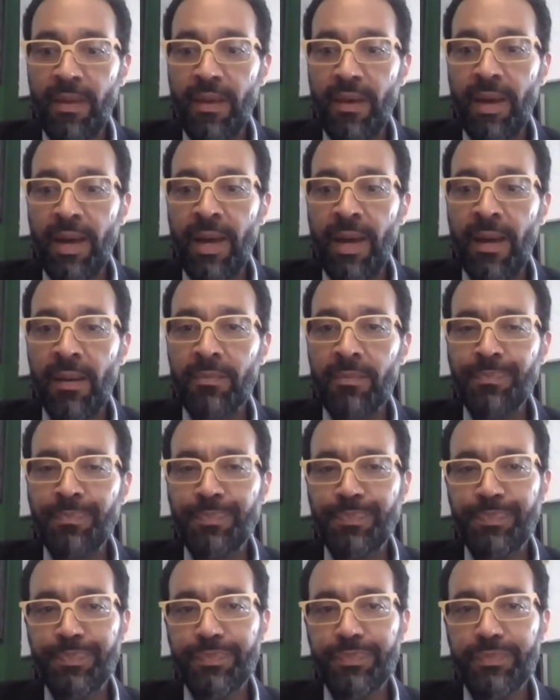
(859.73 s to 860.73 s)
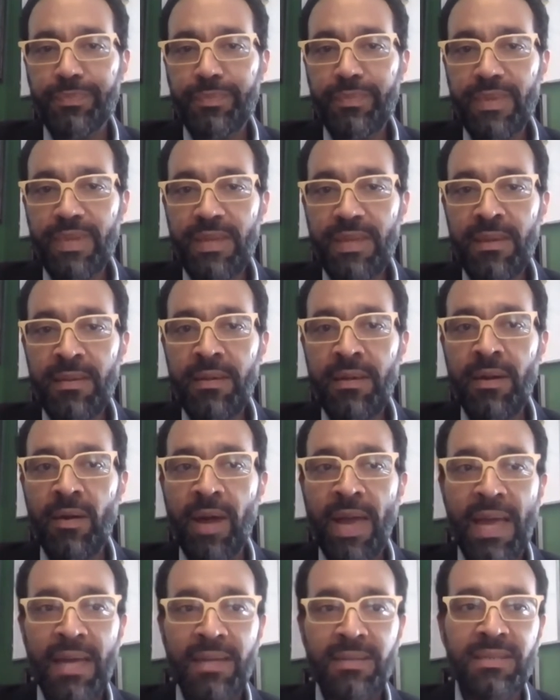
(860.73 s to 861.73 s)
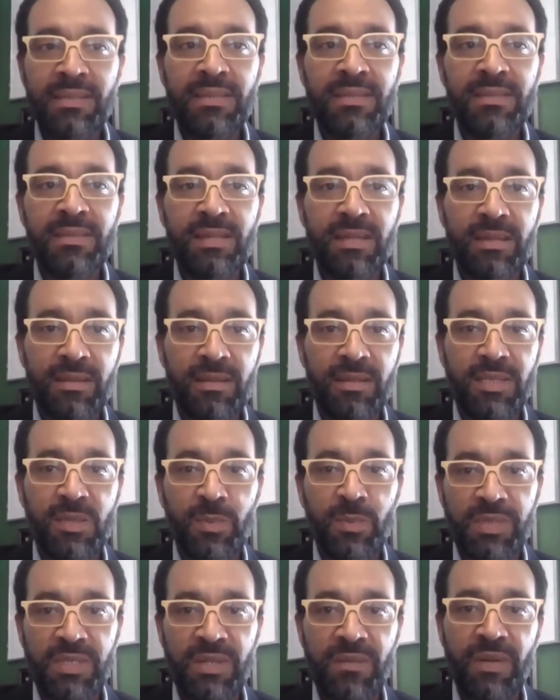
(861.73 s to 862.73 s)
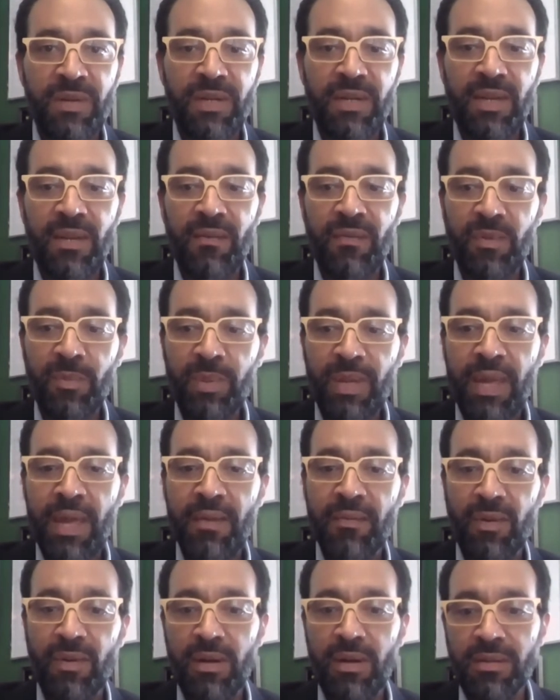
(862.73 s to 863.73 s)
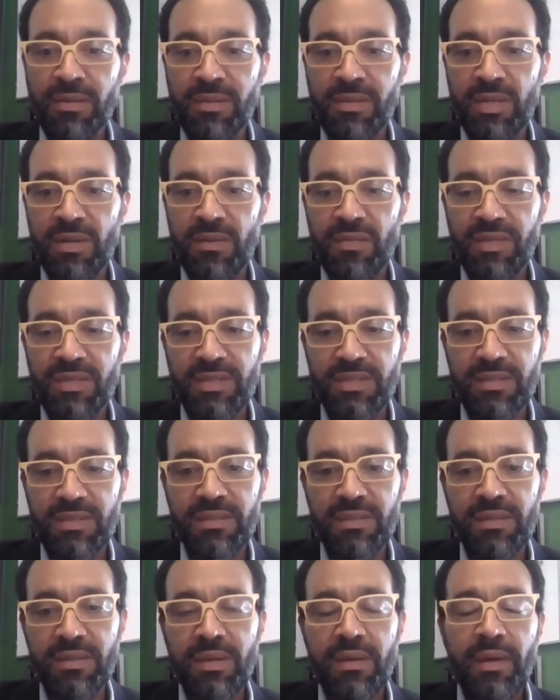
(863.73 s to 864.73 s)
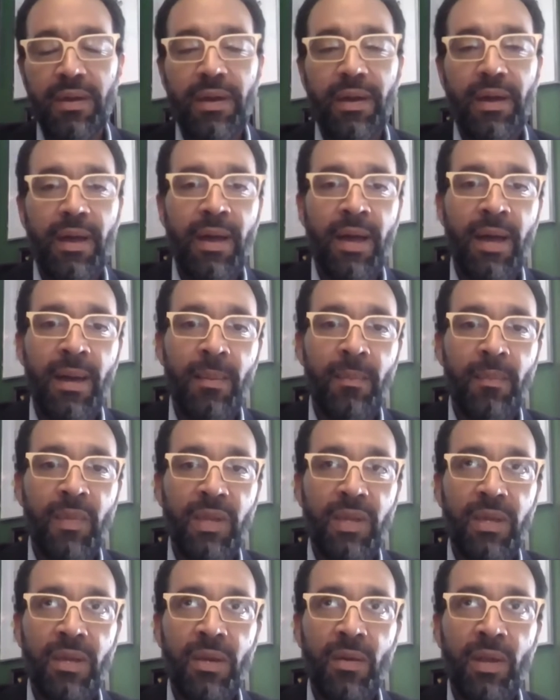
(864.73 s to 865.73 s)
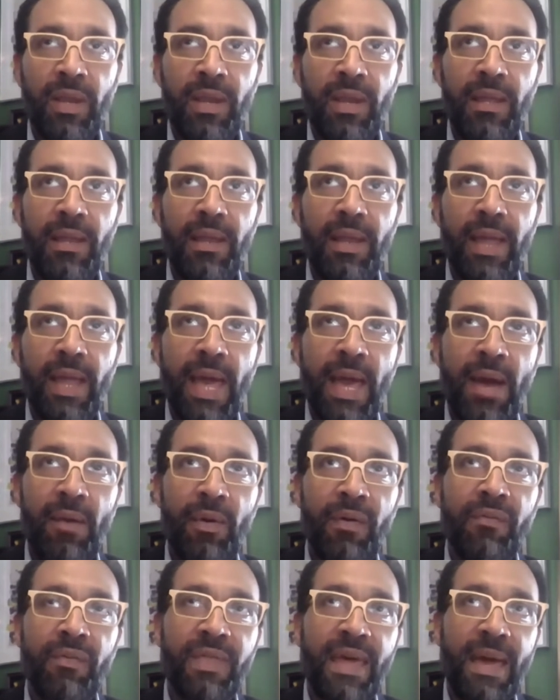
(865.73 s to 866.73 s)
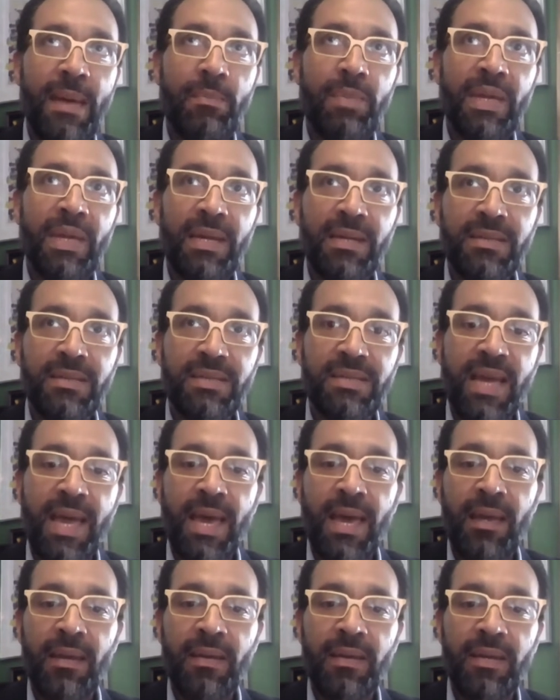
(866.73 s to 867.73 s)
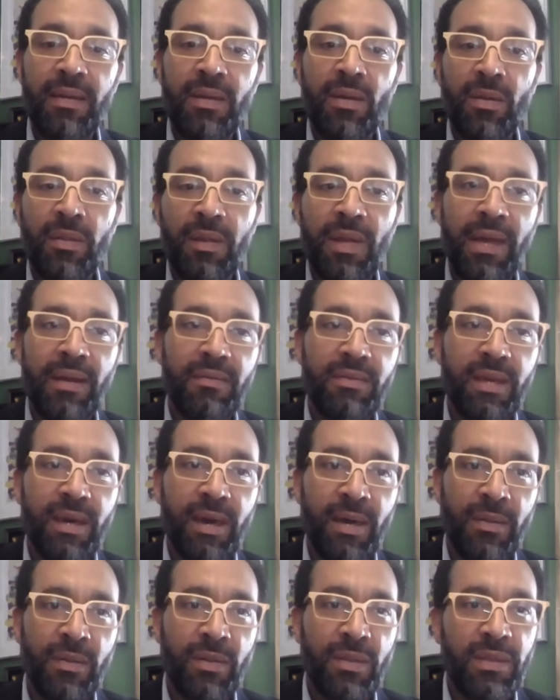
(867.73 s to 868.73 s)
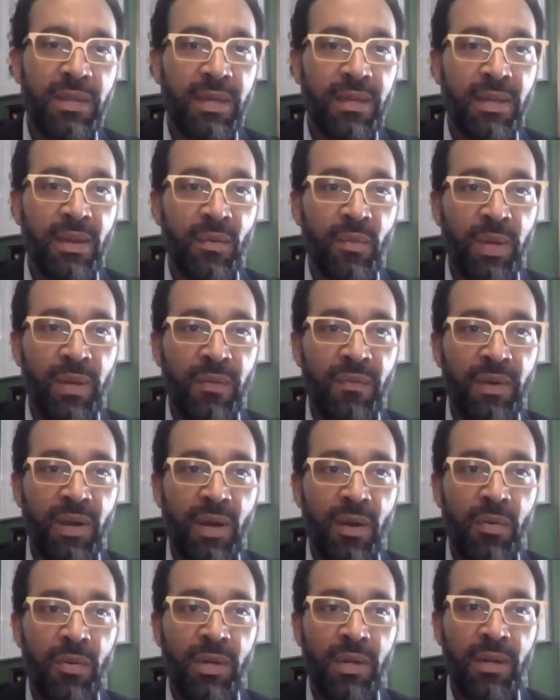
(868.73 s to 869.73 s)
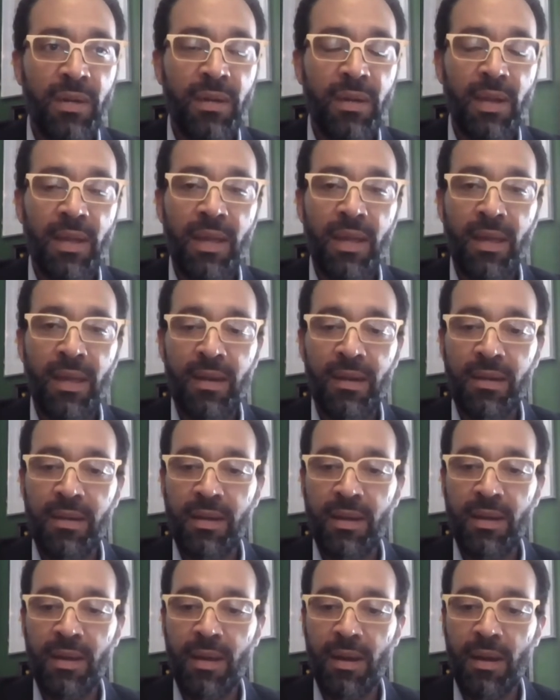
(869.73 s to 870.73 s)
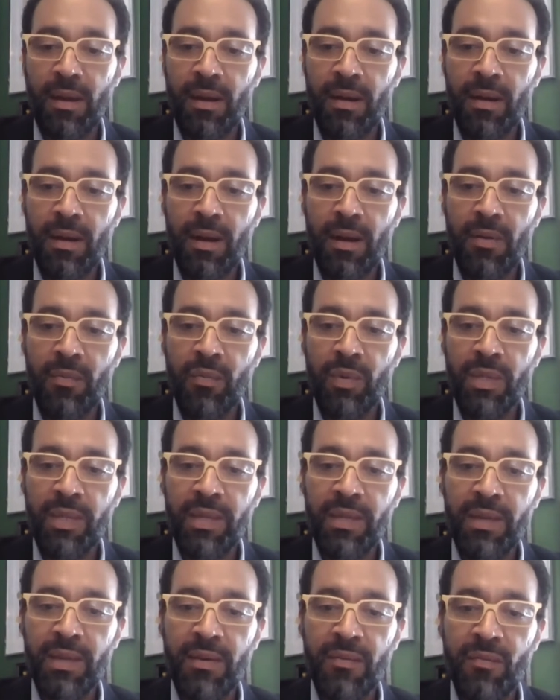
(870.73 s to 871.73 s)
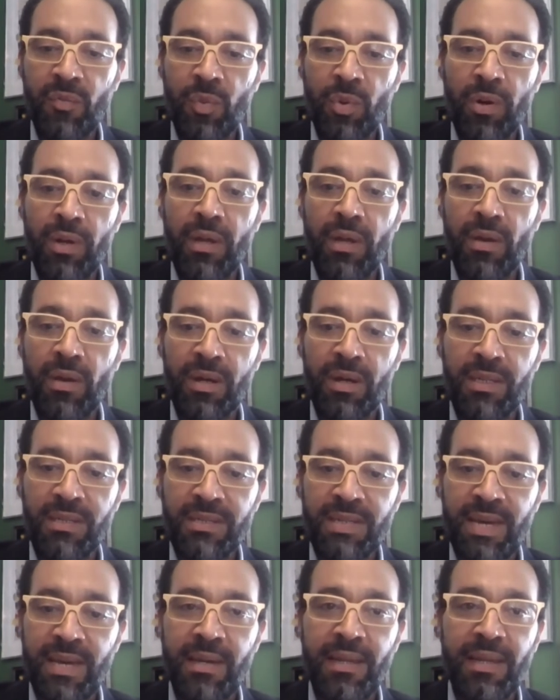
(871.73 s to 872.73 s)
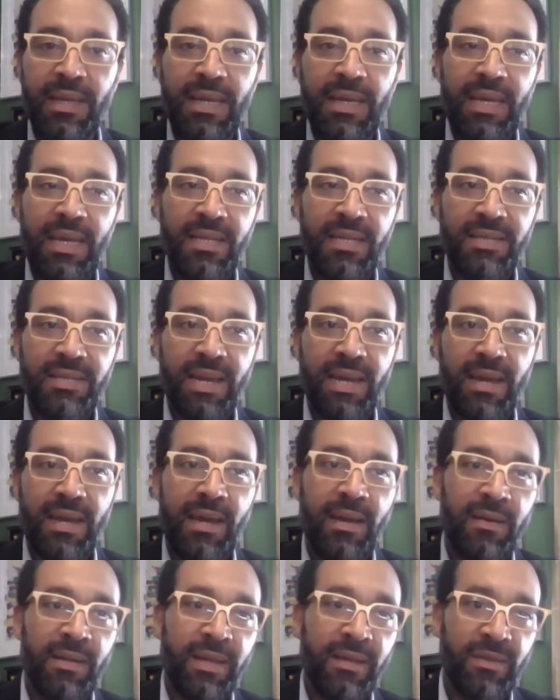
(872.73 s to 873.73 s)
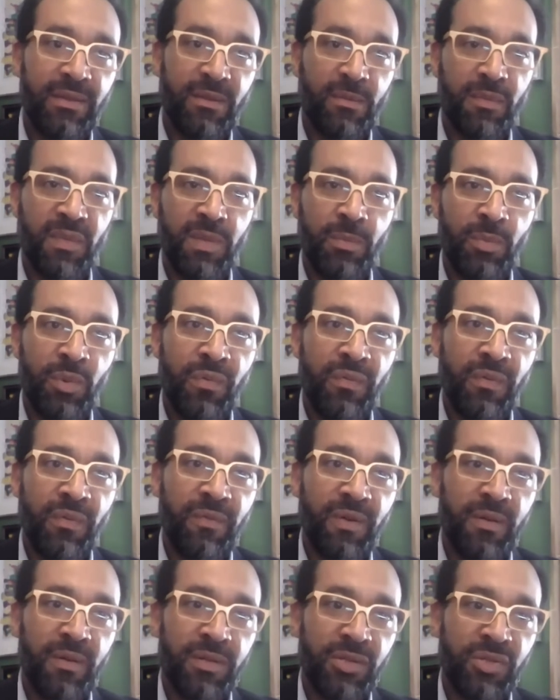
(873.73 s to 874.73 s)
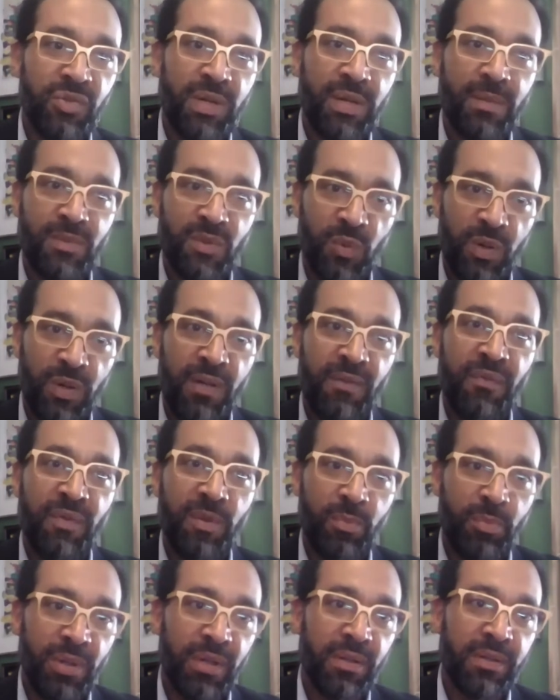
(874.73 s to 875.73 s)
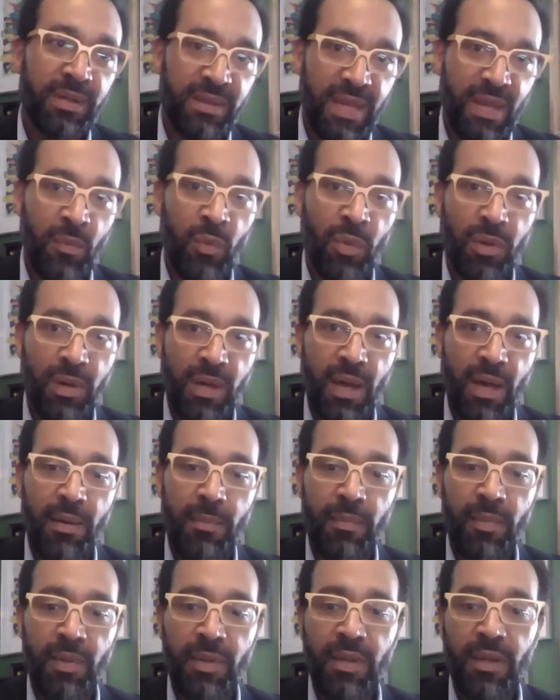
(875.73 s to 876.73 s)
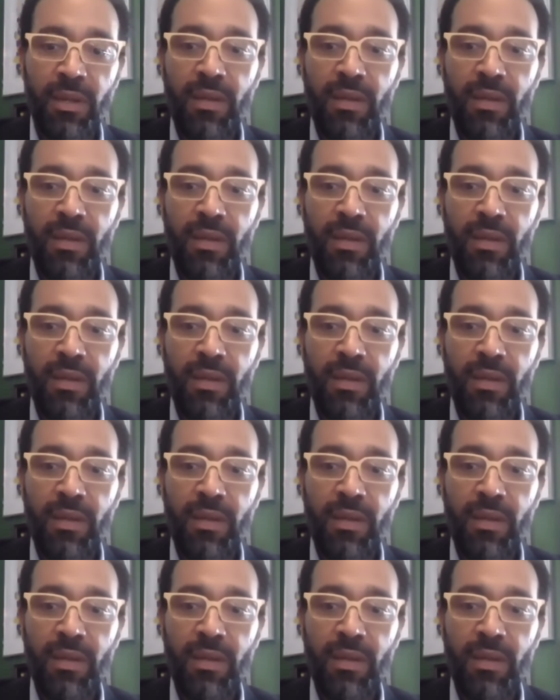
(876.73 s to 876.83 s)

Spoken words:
As is the specific need for behavioral health services. However, that being said, kind of the other thing that we've noted and are really kind of working on is that it's not kind of like the movie Field of Dreams, where if you build it, they will come.